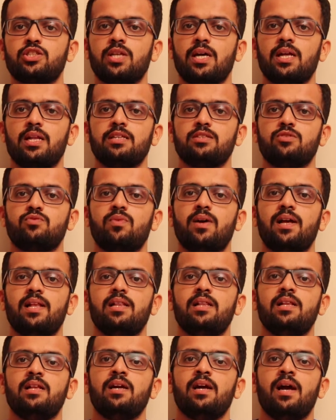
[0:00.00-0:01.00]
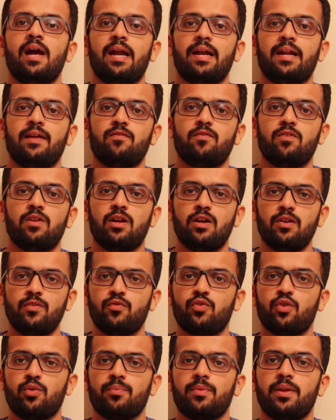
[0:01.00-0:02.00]
style as well, and have
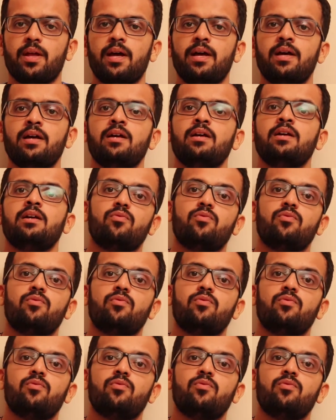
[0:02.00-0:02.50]
learned from there,